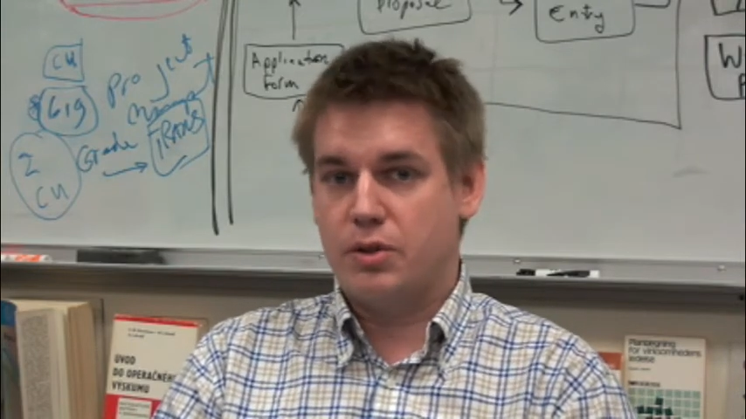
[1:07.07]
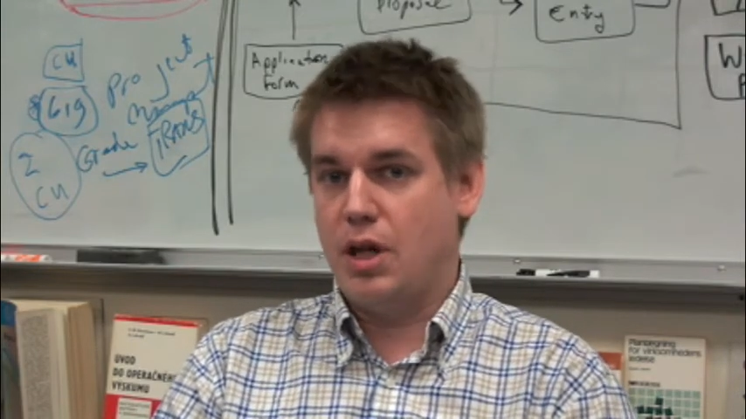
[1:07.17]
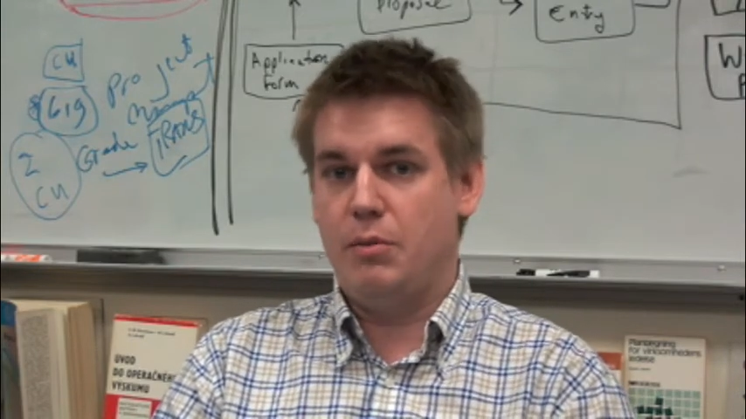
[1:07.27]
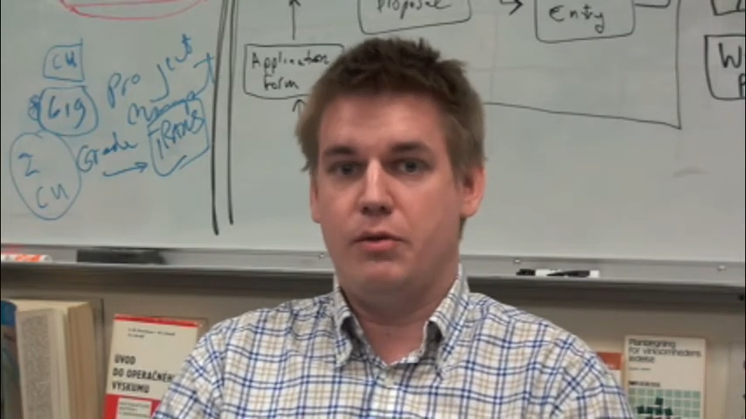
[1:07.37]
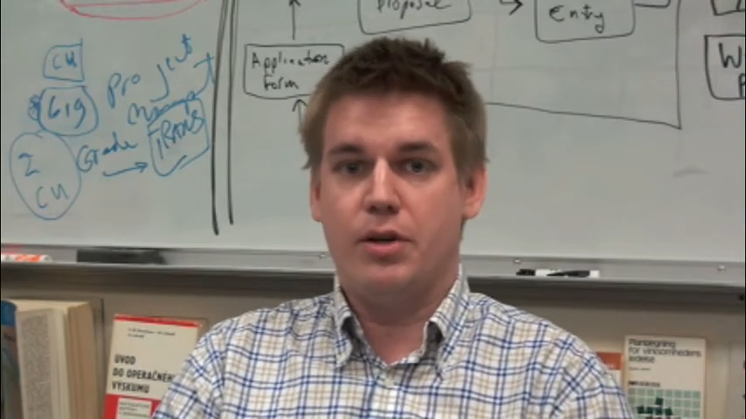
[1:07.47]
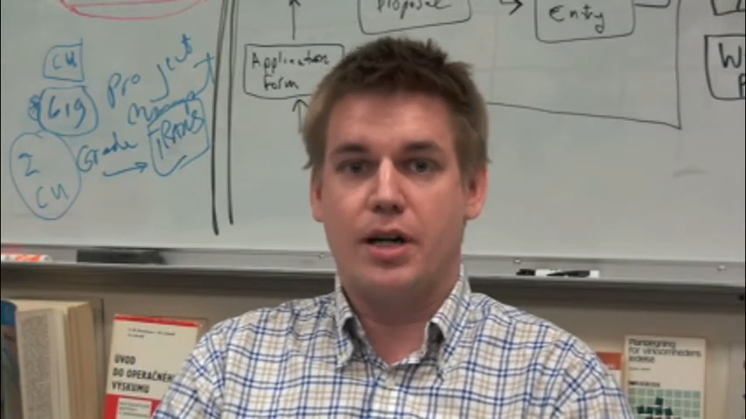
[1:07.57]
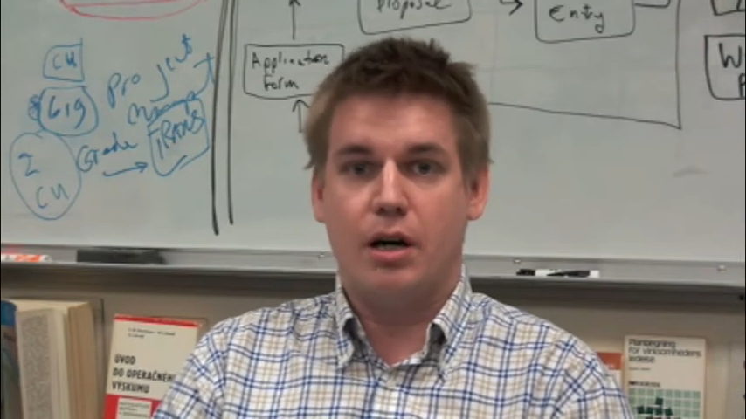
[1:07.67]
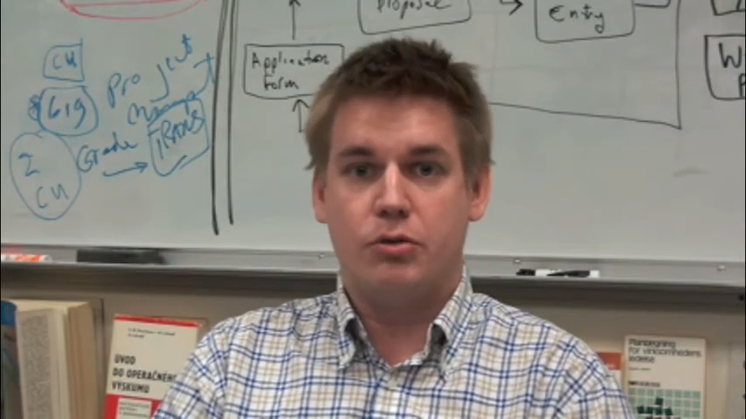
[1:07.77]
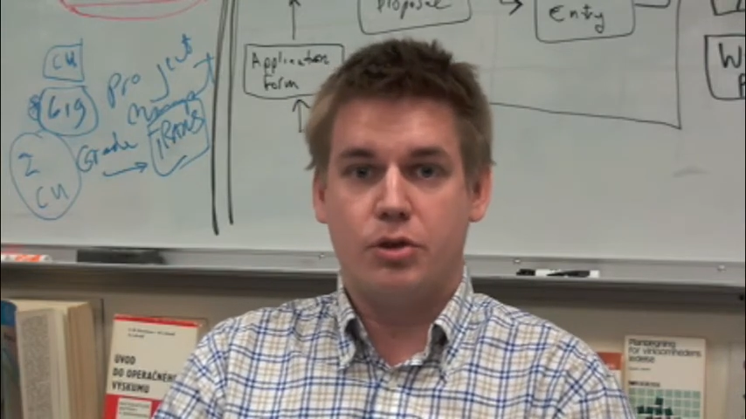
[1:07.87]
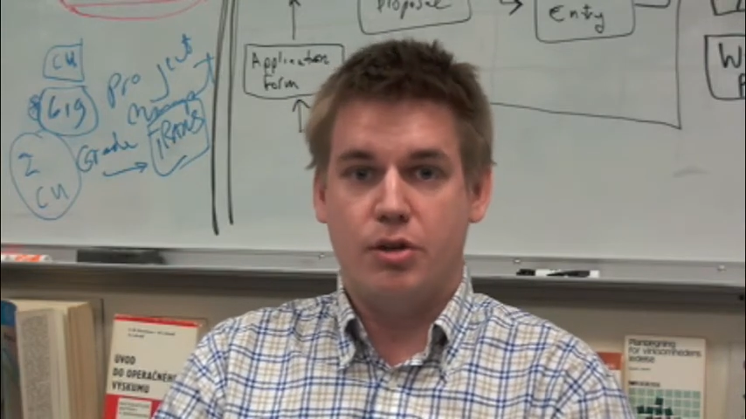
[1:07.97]
say, between
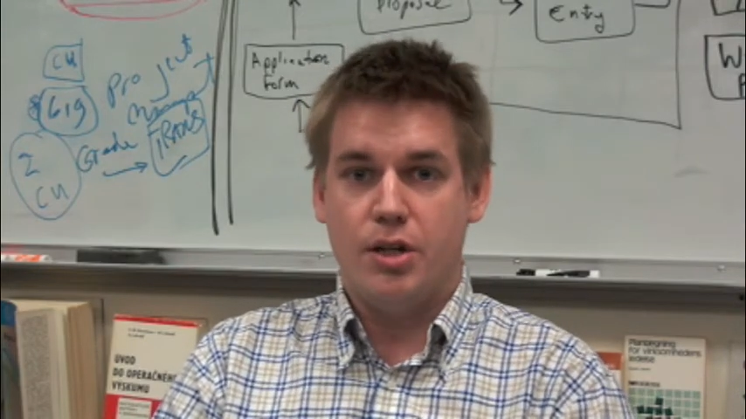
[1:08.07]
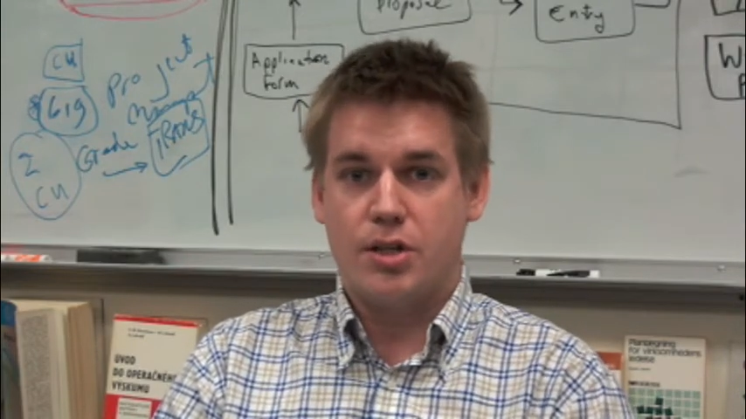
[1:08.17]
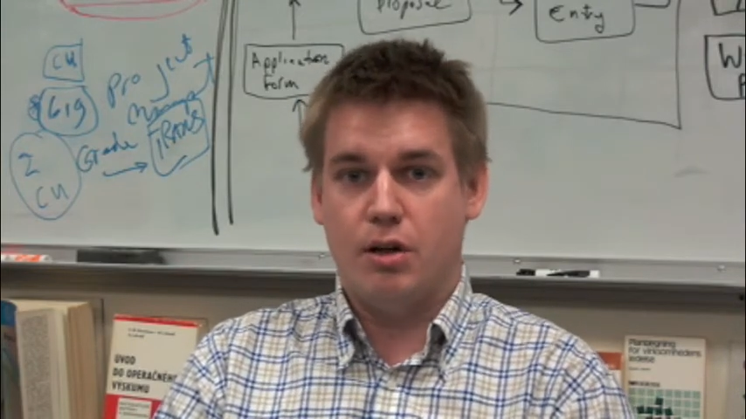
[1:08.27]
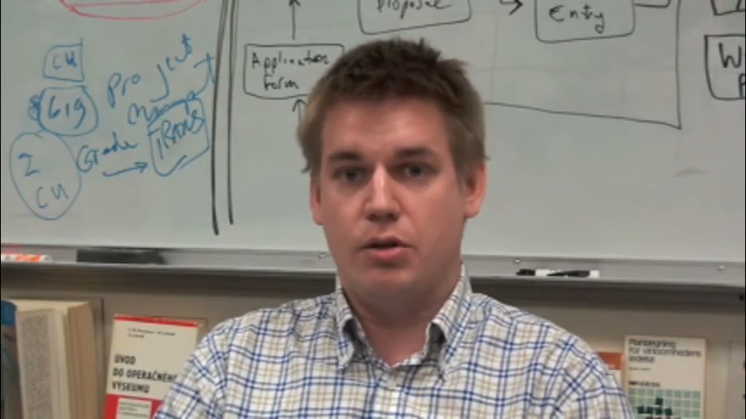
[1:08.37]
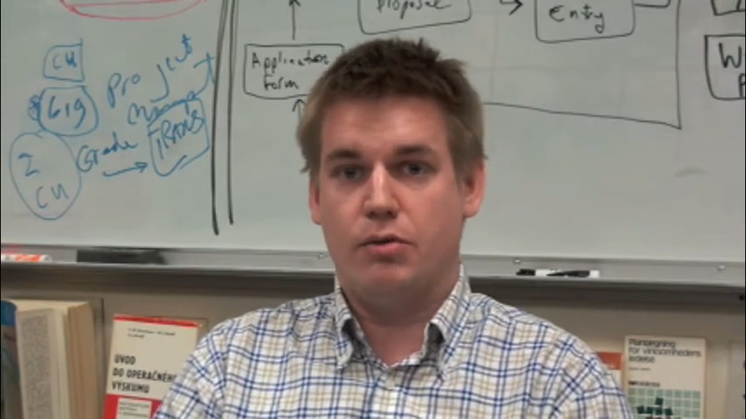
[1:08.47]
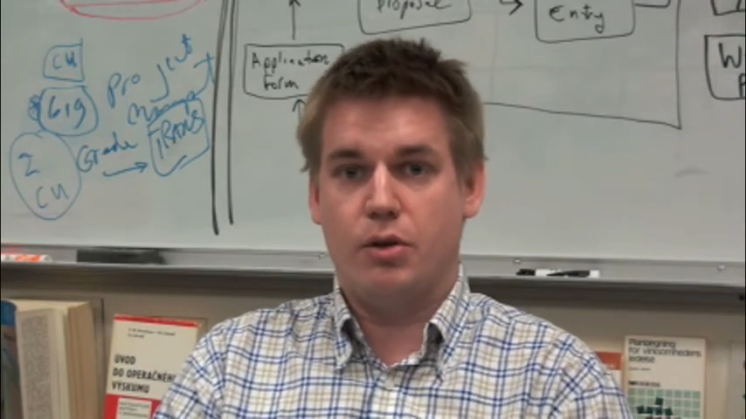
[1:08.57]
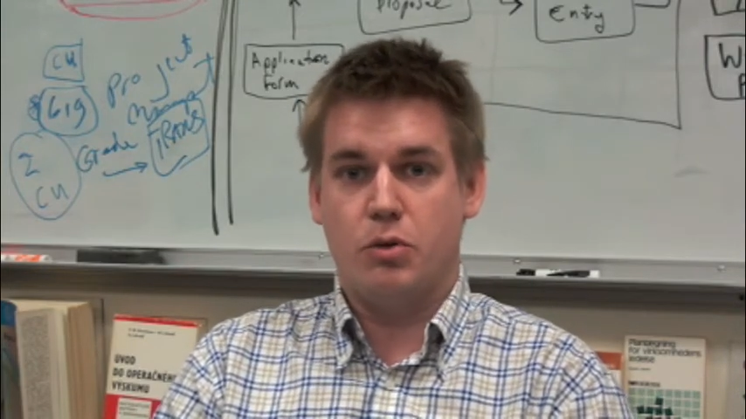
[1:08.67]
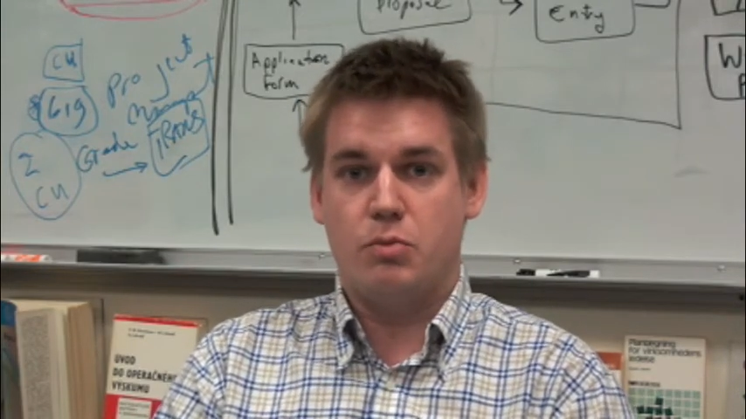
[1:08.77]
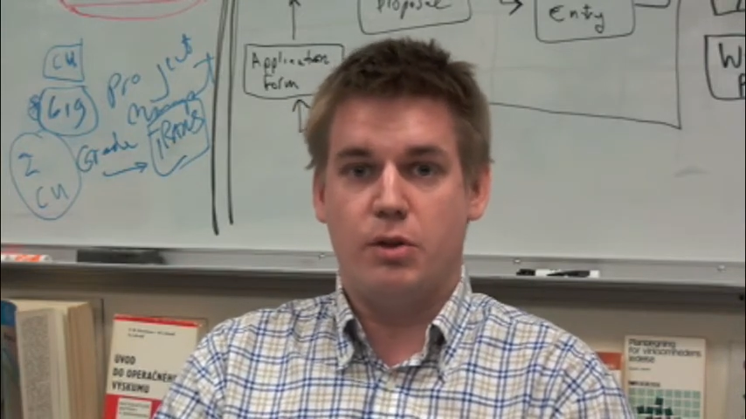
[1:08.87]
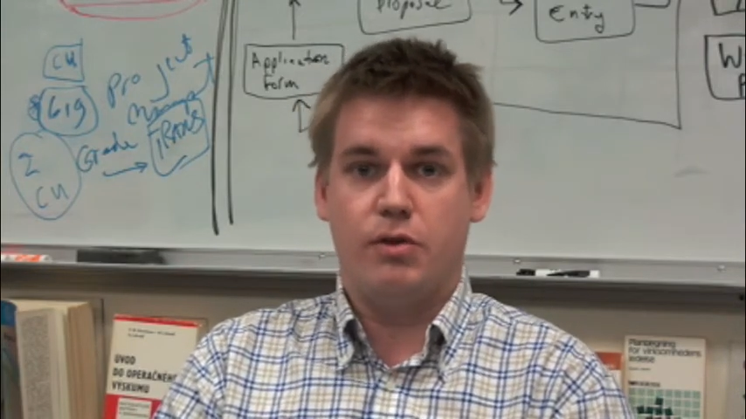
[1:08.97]
countries, how it
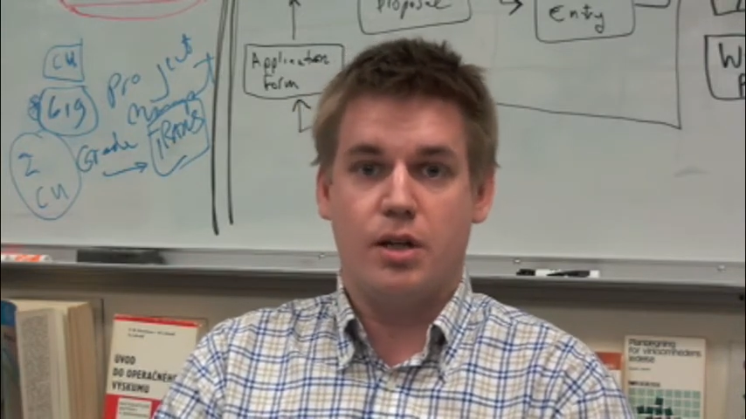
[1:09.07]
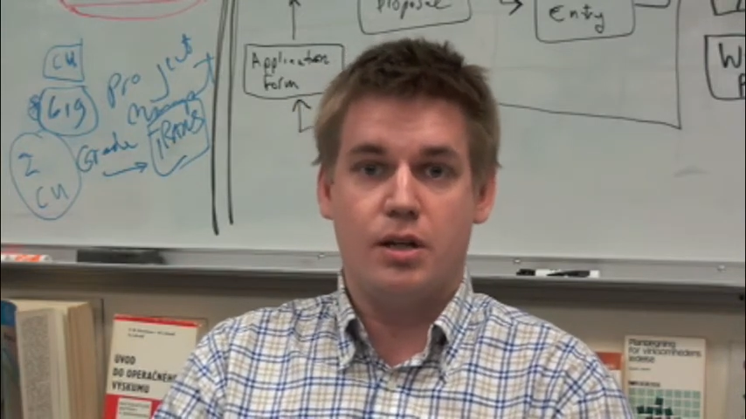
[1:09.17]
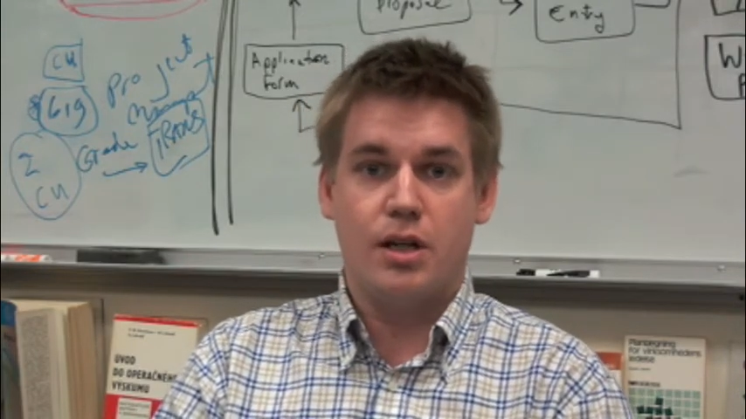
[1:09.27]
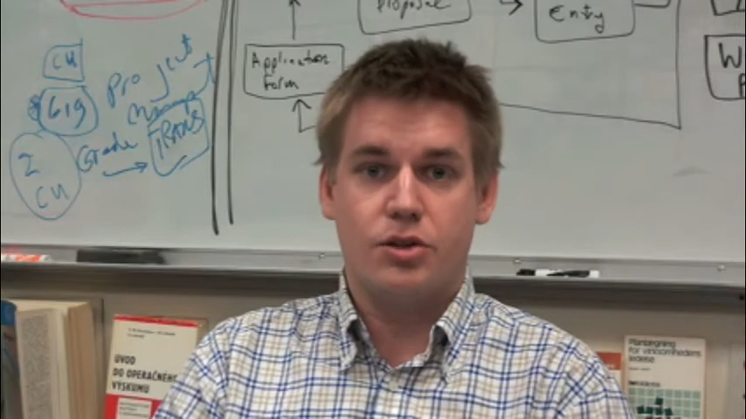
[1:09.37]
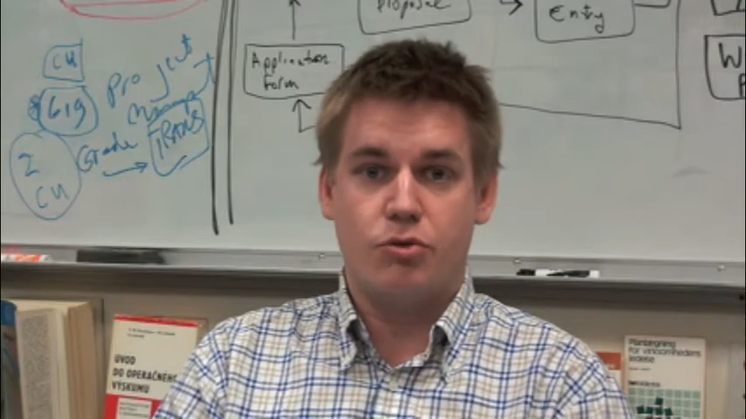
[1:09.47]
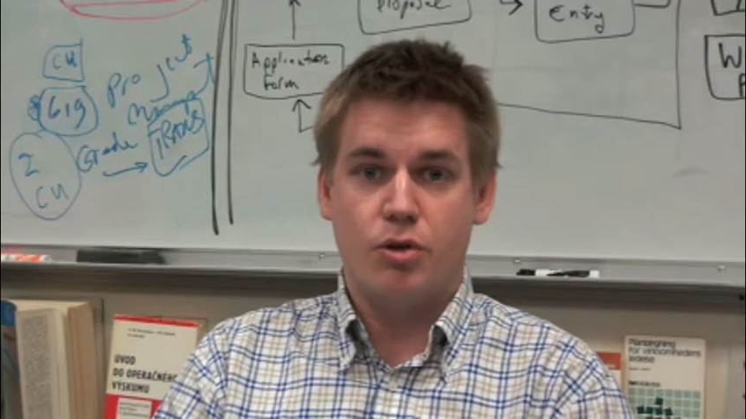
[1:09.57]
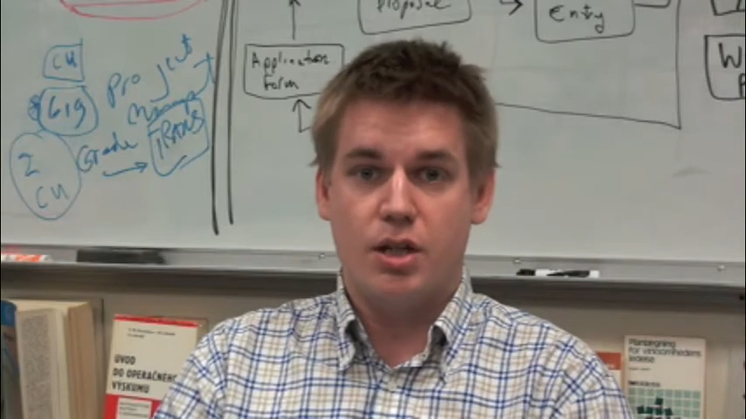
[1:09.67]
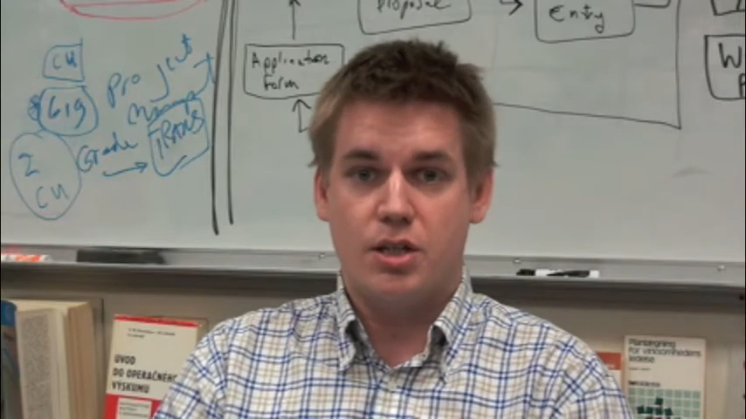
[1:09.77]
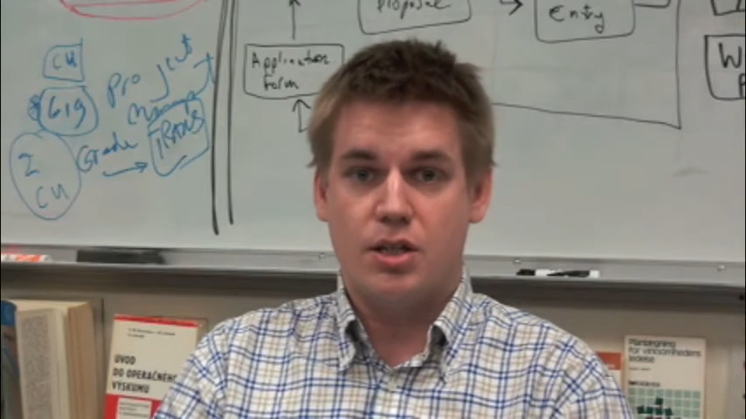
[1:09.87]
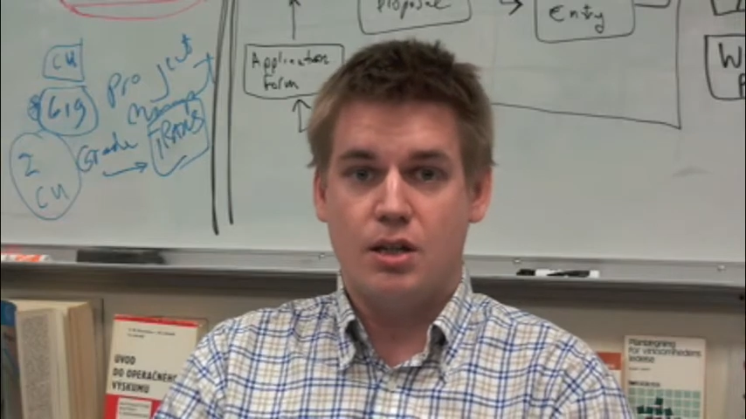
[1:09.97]
flows between
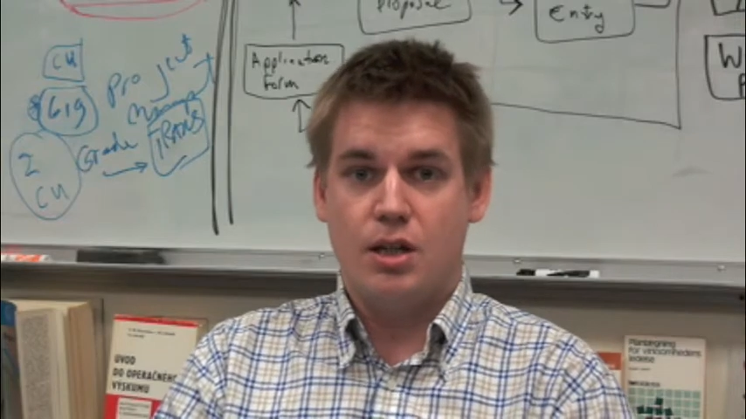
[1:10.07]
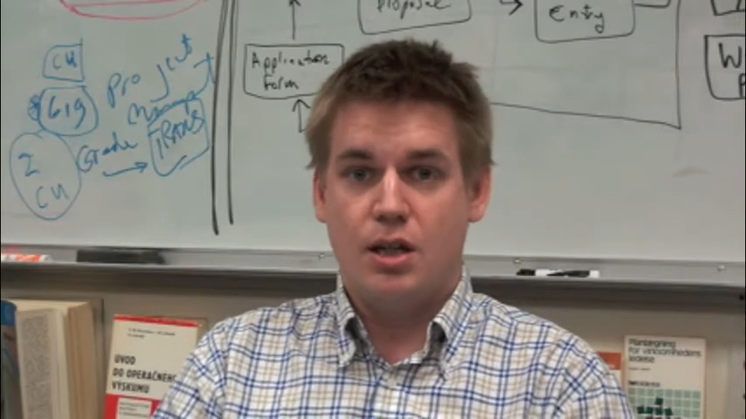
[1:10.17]
industries.